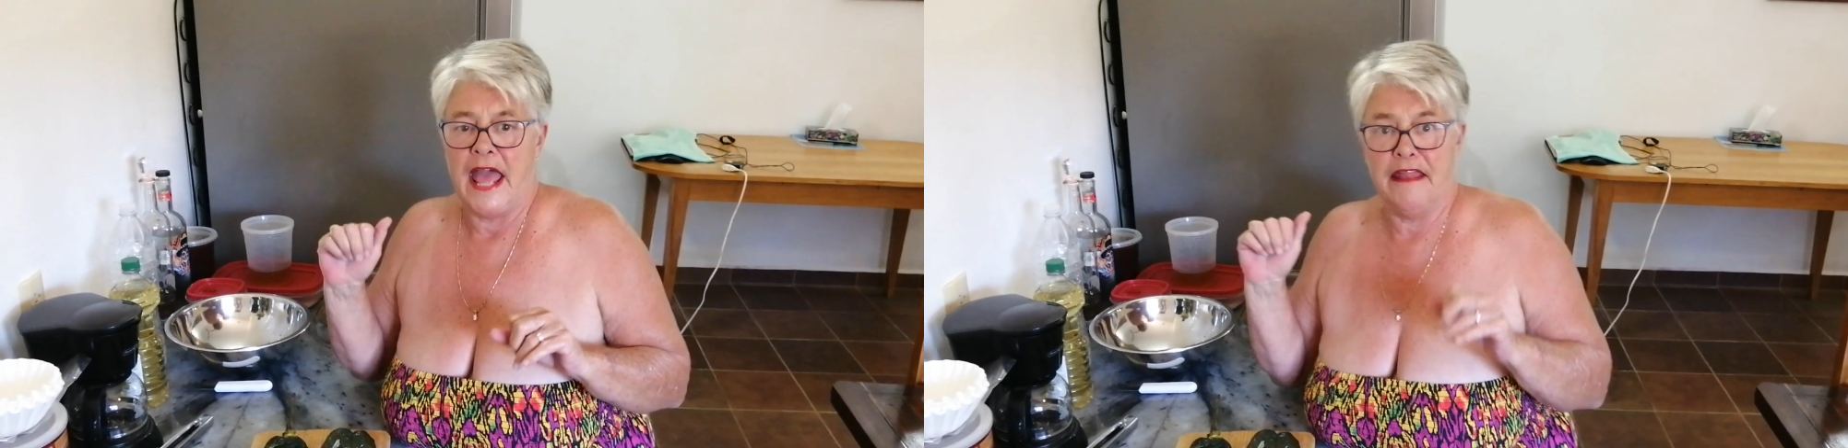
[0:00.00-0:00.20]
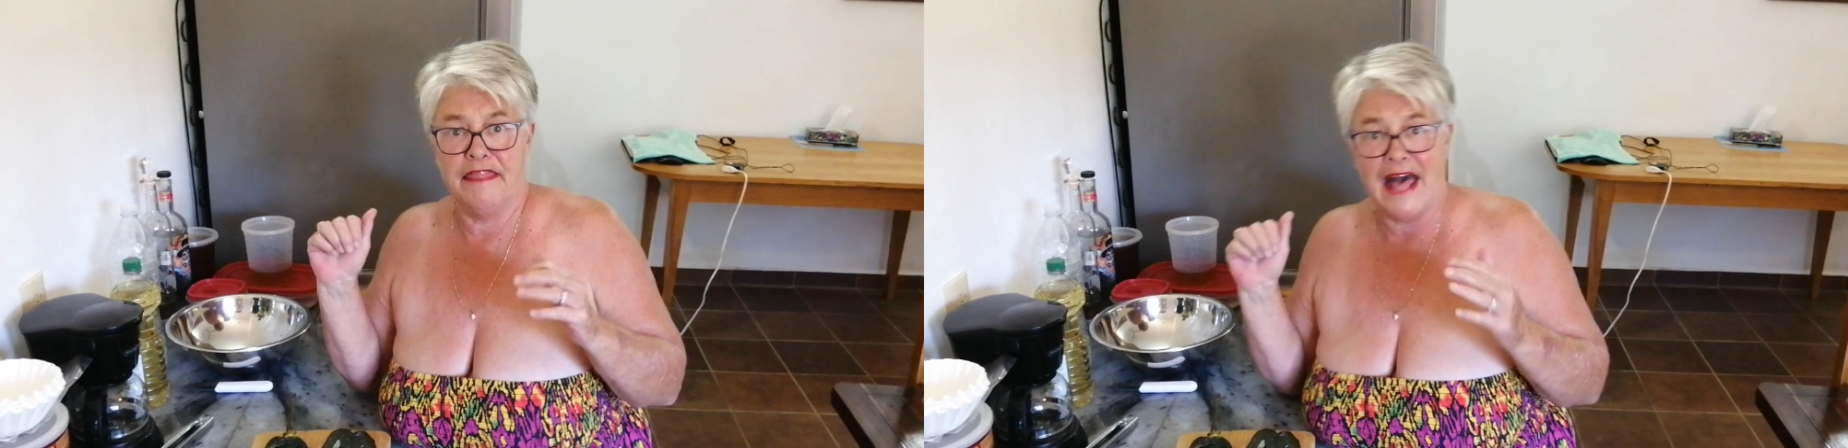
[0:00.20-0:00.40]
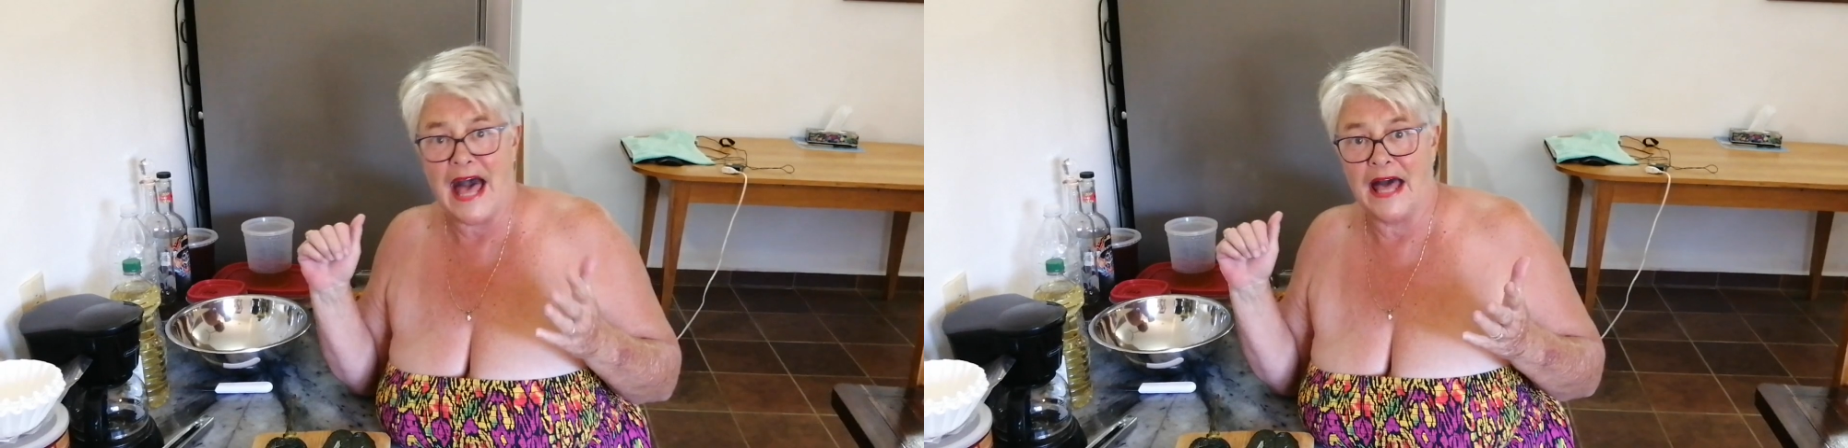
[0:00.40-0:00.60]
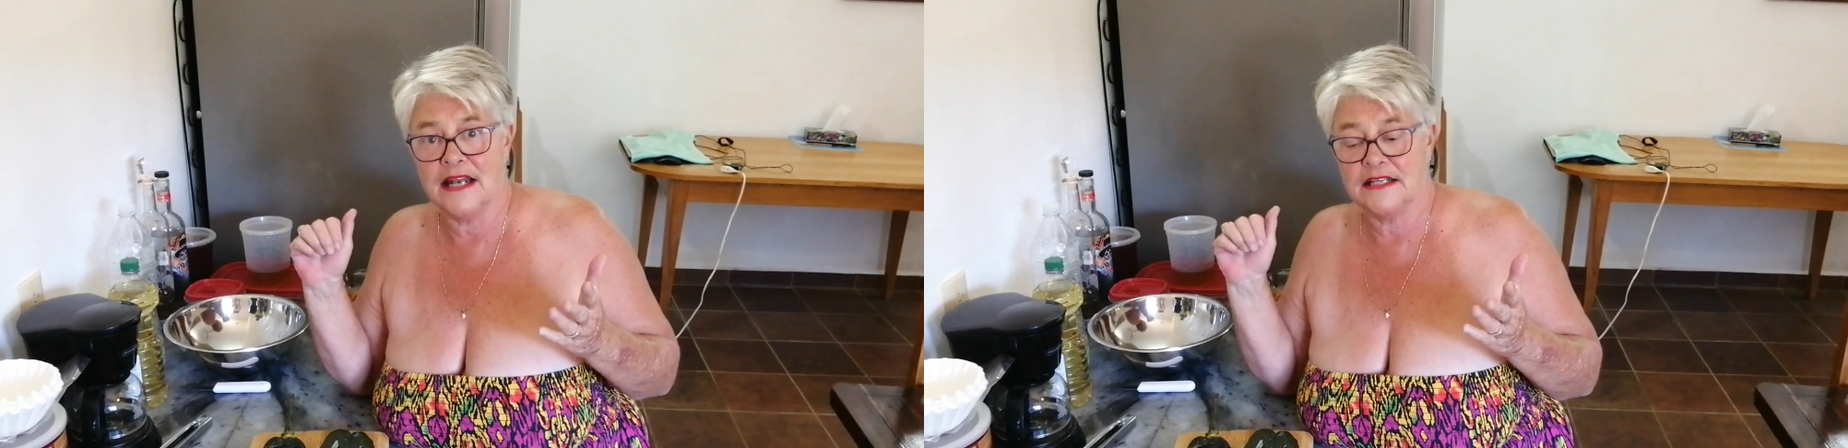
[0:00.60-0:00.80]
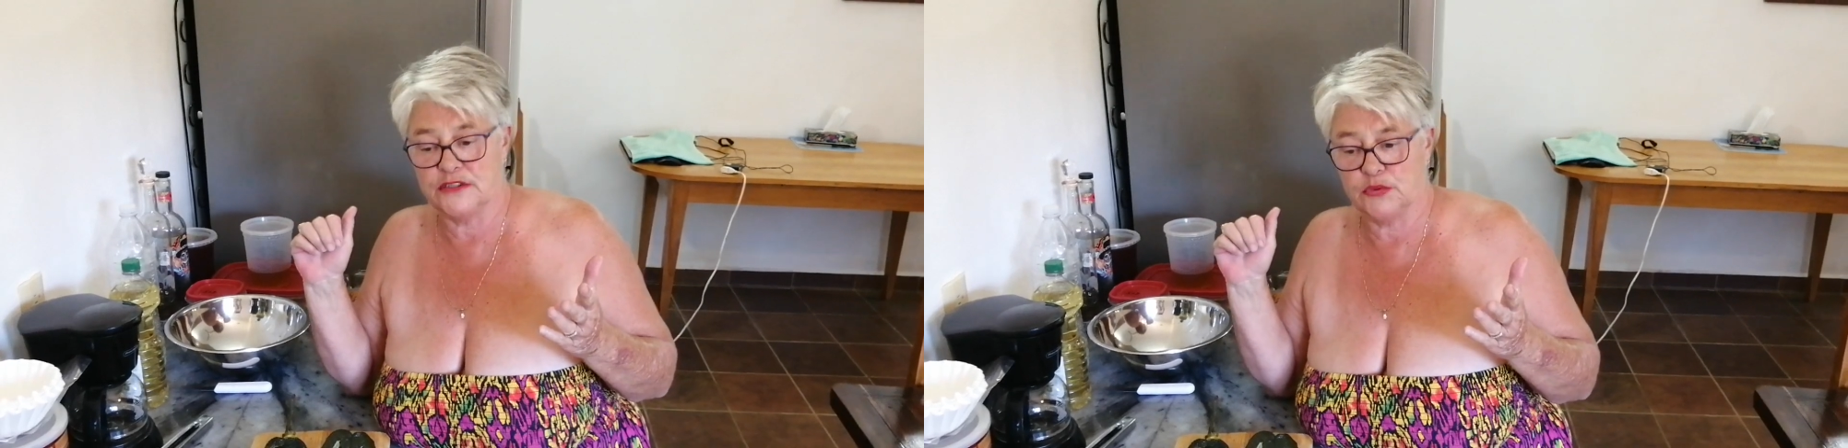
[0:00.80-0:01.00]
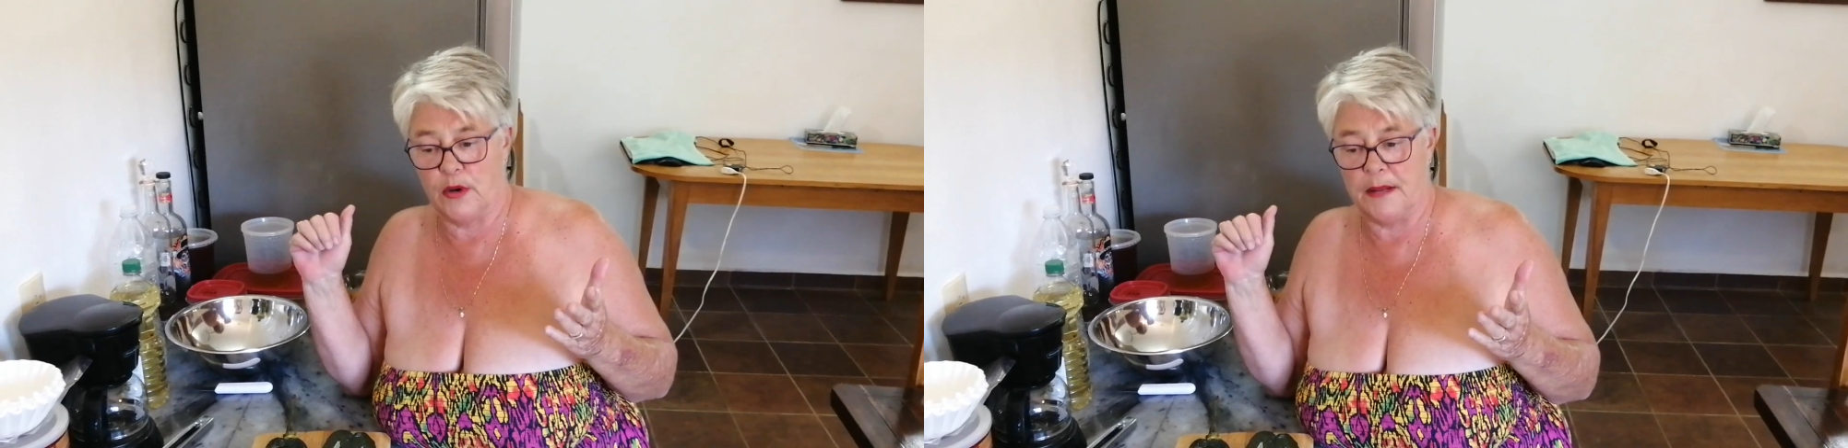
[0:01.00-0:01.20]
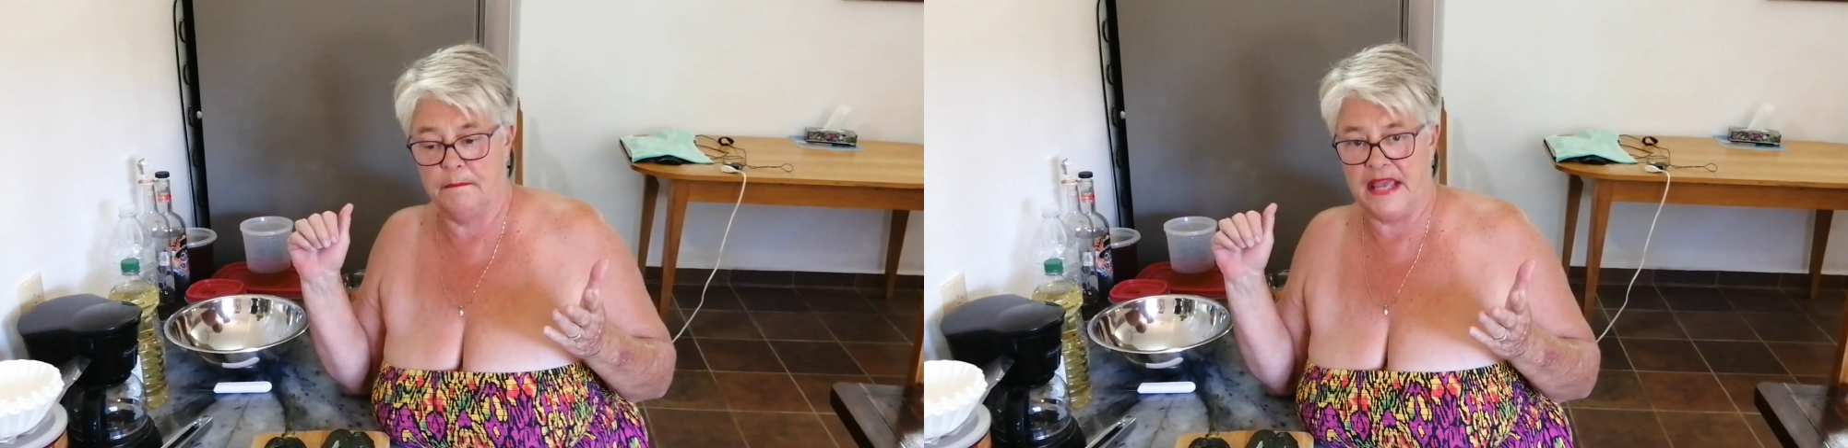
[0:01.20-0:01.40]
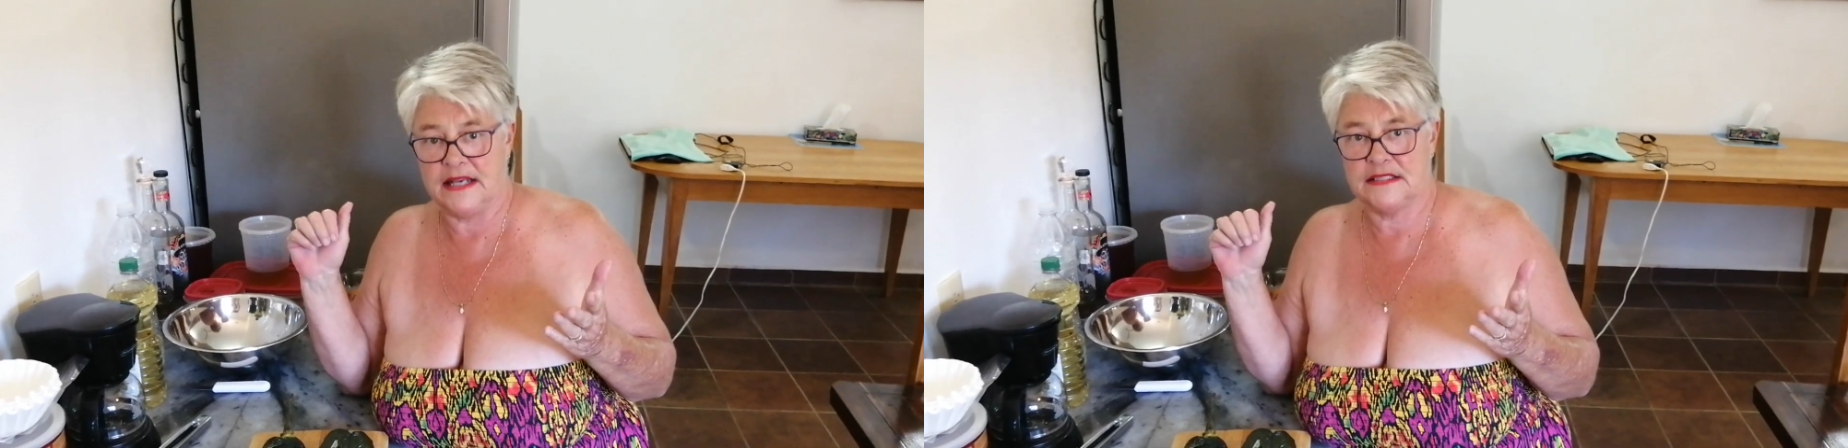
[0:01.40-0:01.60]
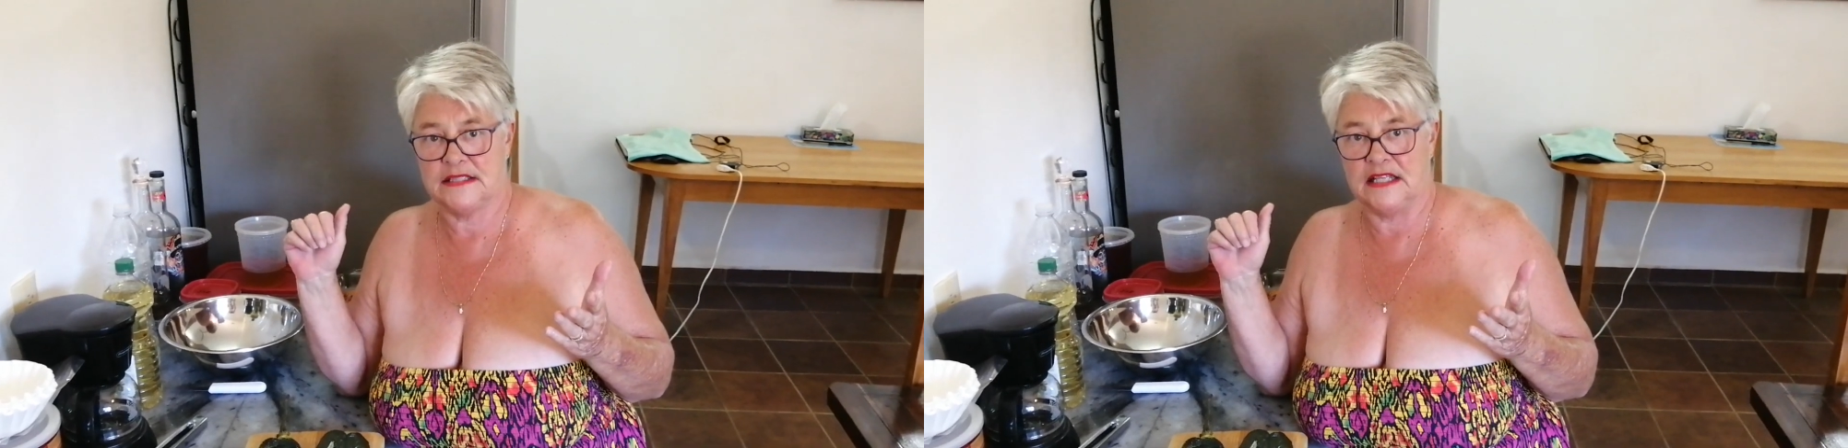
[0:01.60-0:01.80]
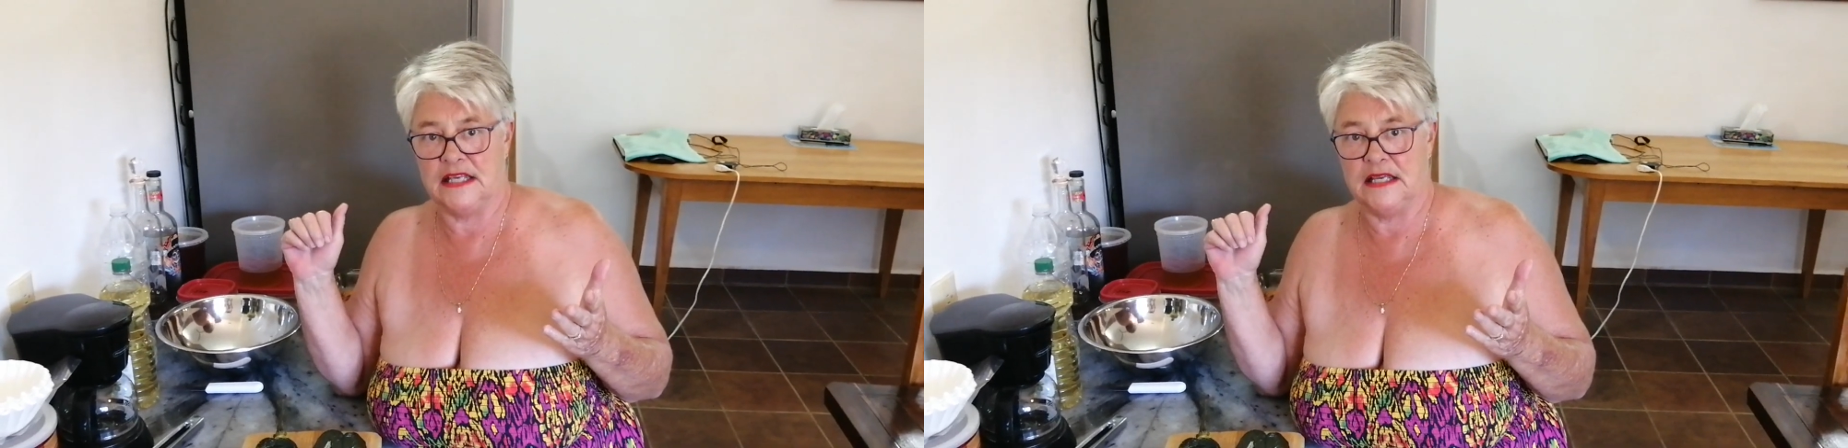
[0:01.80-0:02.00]
And that is what
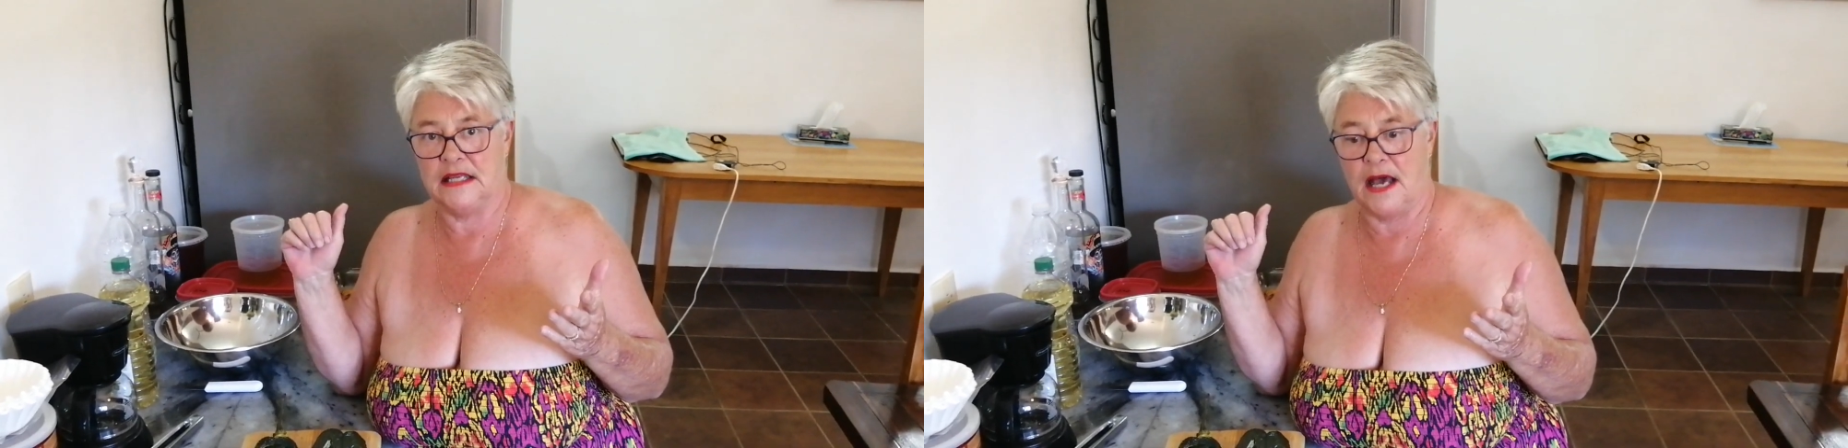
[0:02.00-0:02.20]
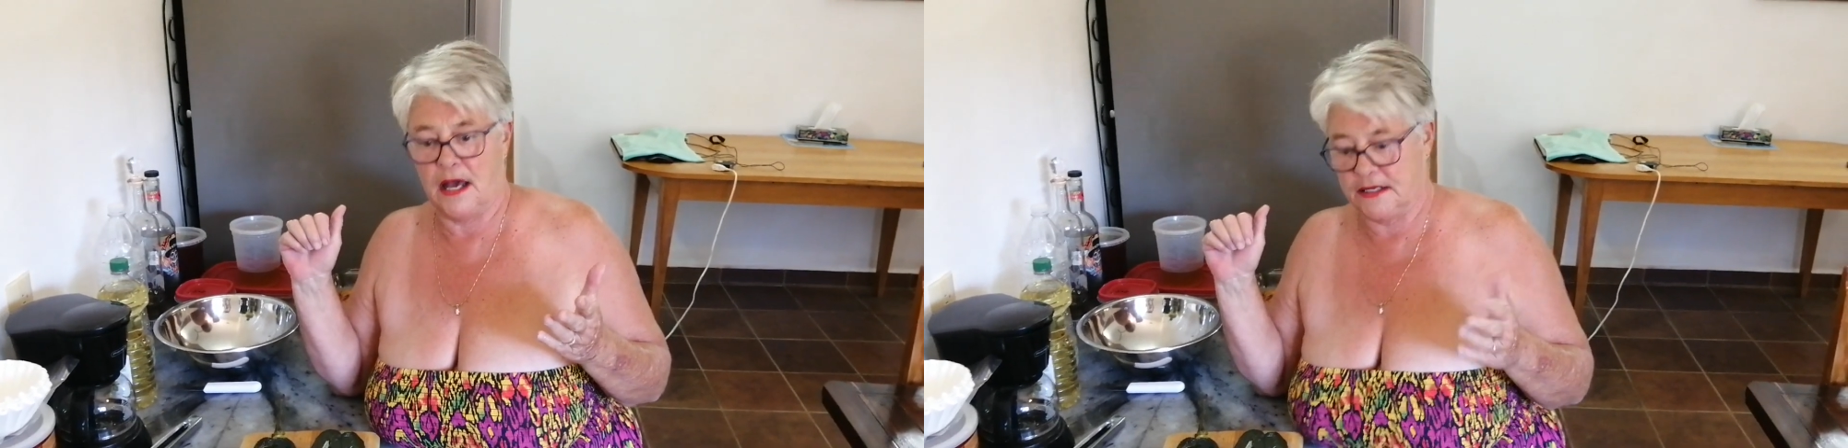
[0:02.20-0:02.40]
makes the